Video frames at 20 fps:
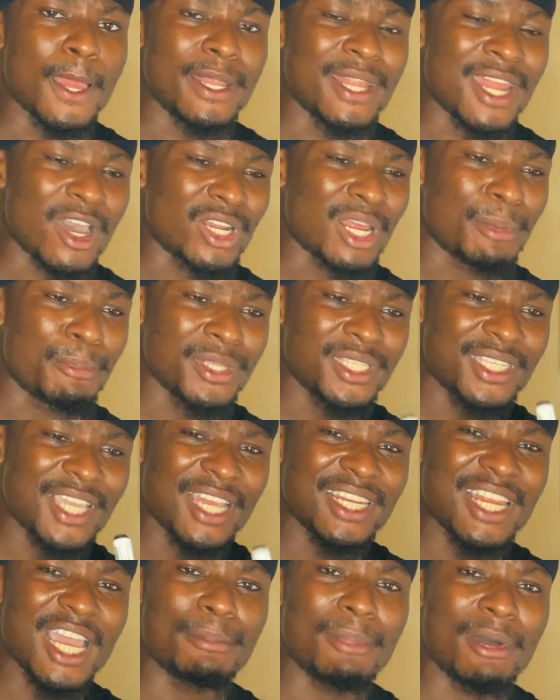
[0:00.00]
Now, there are
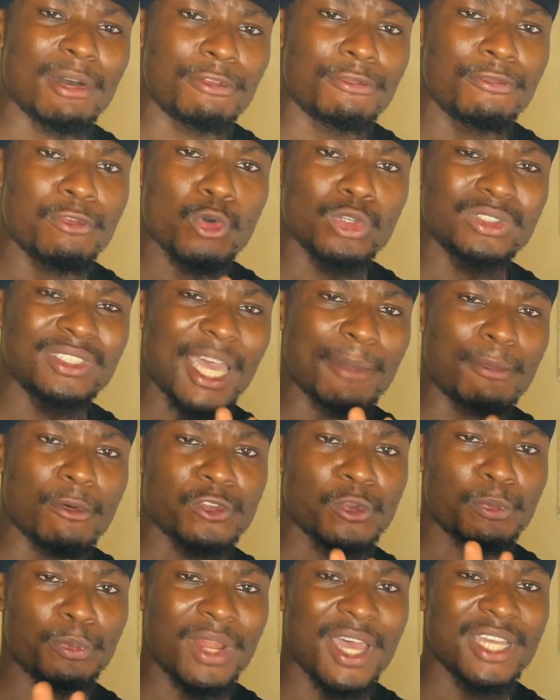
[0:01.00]
basically about 4 types of
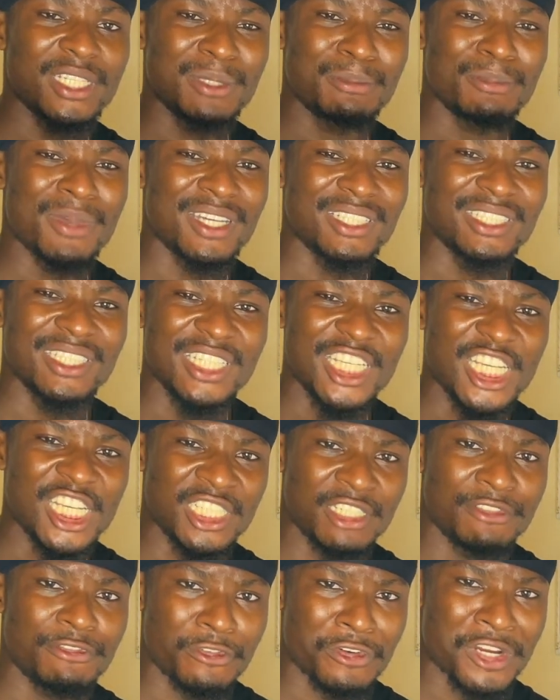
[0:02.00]
supply and demand in
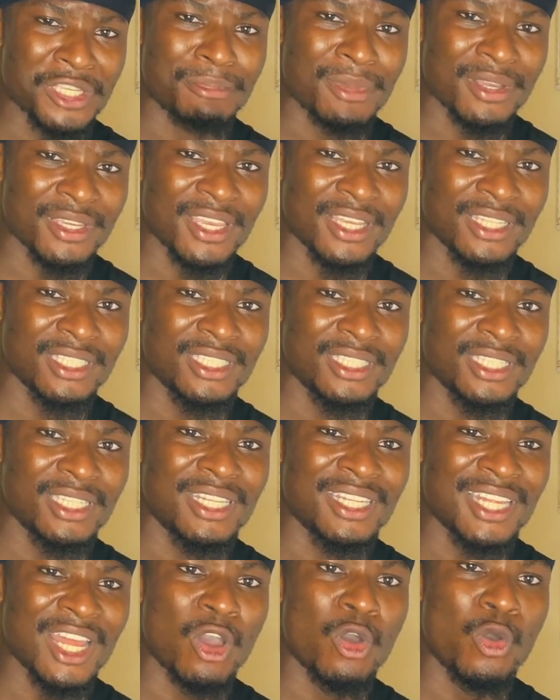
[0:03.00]
the forex market.
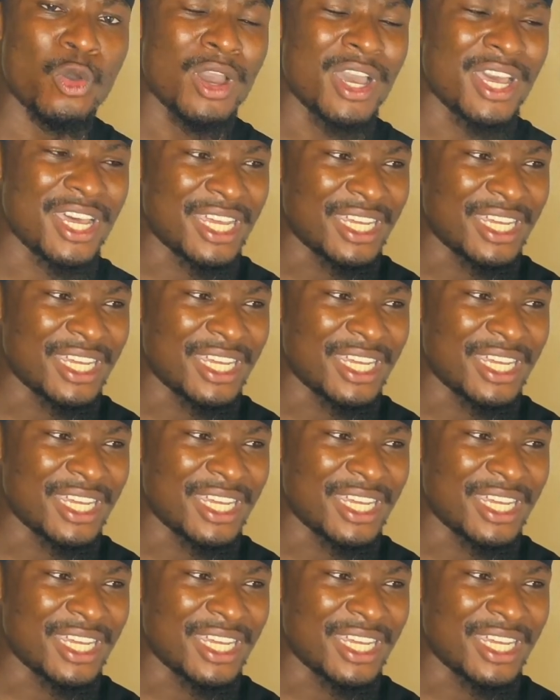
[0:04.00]
Now,